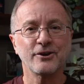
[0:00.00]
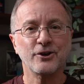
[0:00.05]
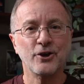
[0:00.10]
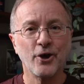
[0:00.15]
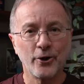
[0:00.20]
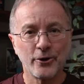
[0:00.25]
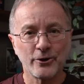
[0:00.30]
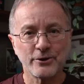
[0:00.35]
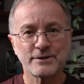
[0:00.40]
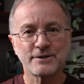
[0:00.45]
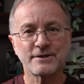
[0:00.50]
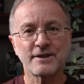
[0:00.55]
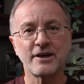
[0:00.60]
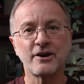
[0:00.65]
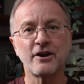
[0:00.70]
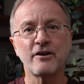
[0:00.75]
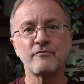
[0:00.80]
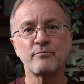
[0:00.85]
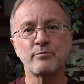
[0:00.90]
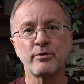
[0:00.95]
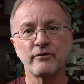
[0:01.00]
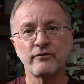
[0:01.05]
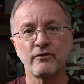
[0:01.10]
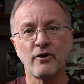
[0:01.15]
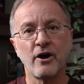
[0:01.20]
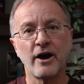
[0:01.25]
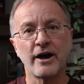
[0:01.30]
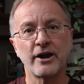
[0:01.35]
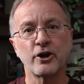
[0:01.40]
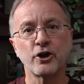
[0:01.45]
Notice that I've
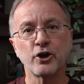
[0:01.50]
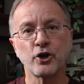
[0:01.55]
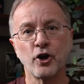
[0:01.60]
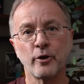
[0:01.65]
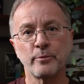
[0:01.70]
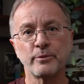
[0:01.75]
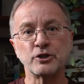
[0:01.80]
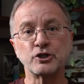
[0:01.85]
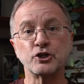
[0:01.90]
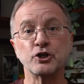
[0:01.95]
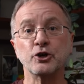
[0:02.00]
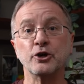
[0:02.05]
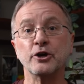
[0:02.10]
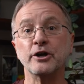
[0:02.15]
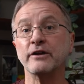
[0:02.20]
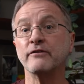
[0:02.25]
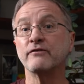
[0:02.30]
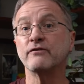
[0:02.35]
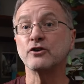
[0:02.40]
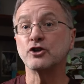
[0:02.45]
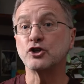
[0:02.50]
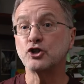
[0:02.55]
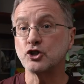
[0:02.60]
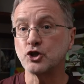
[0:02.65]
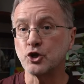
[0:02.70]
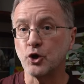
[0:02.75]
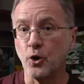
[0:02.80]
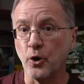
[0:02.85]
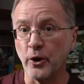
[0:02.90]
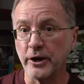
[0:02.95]
provided an opportunity for
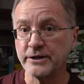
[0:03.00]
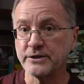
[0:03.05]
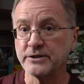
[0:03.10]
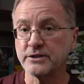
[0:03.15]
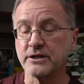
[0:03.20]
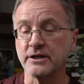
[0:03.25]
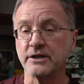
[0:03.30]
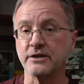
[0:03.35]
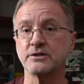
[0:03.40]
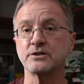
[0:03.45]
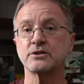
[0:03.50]
choice here.